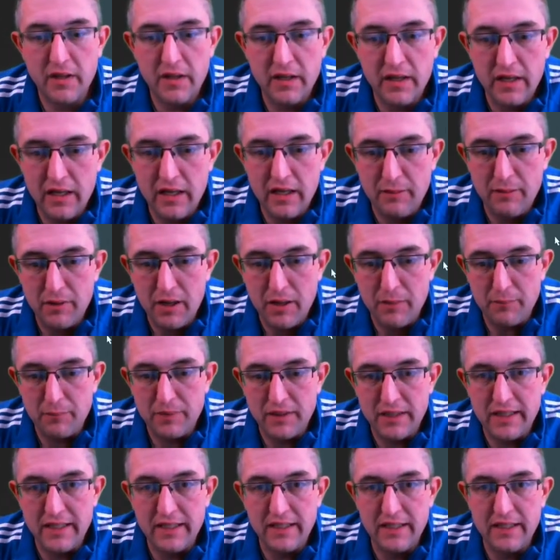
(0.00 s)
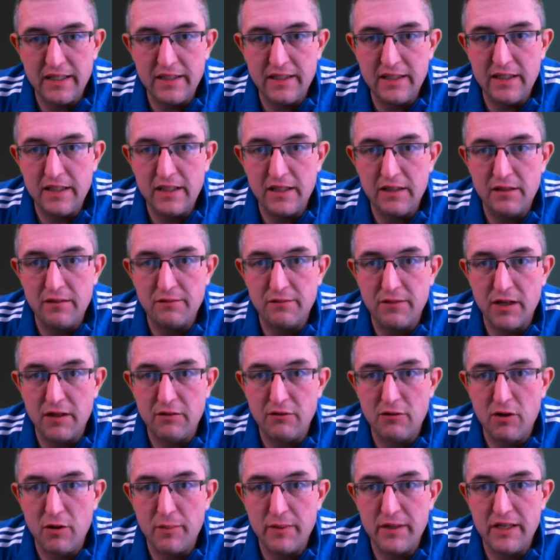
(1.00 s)
I'm playing in the
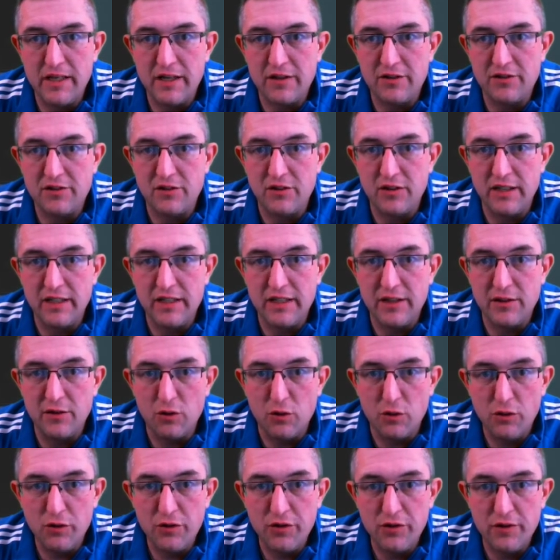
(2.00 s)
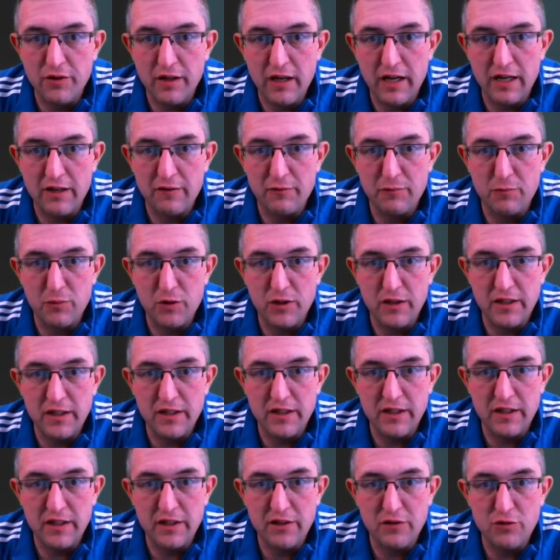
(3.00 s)
Vanarama National League North. I have put in
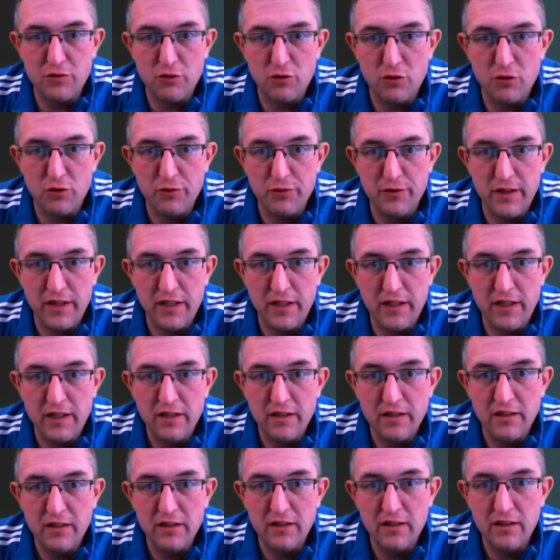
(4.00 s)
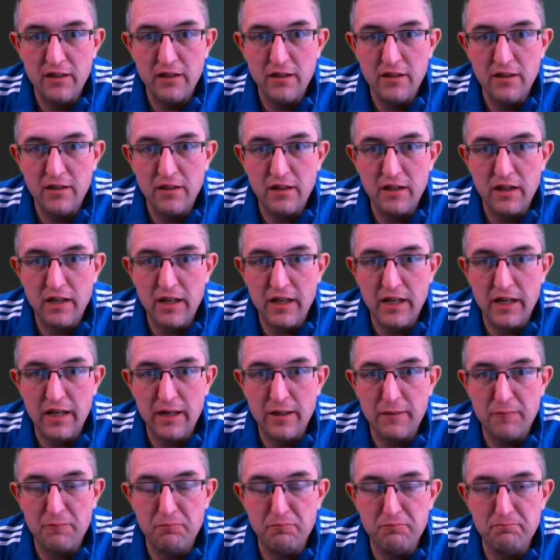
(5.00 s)
the trophy
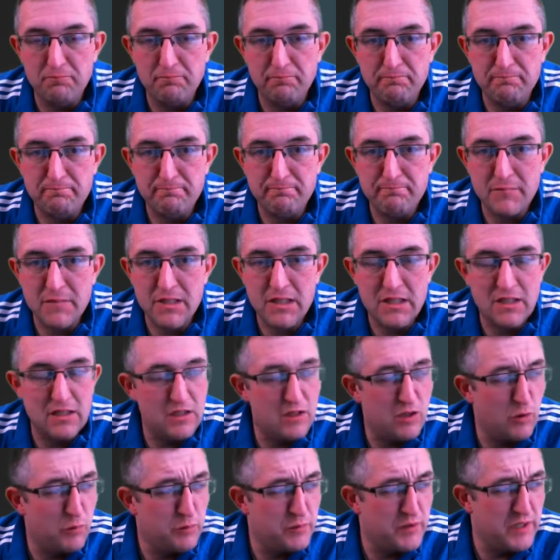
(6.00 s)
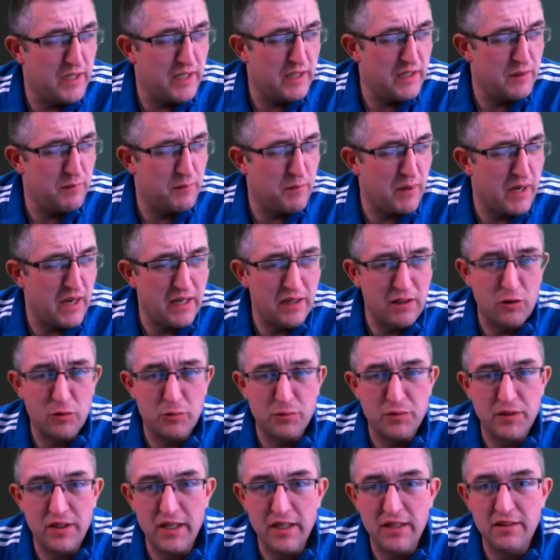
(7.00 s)
update, the pack
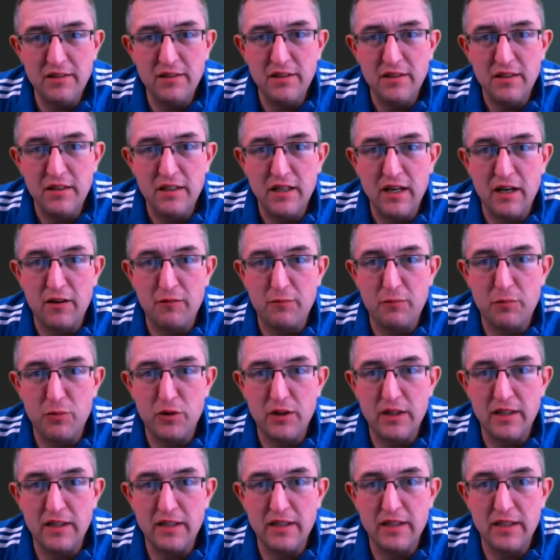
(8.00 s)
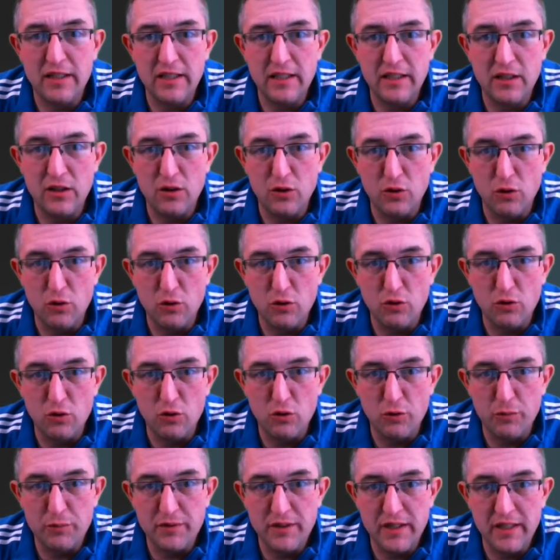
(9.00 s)
update. I've put in the
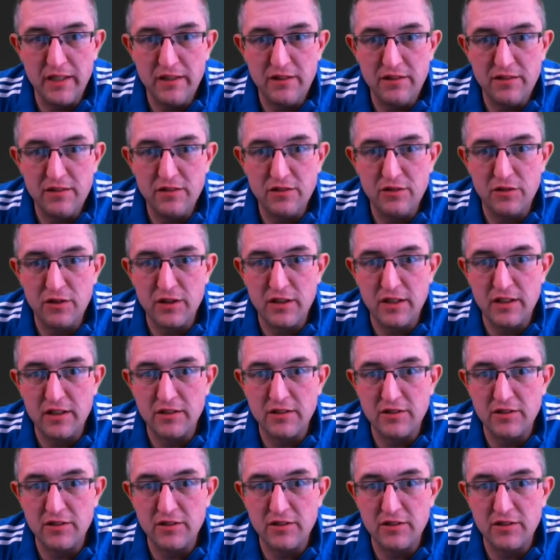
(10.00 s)
logo updates so you can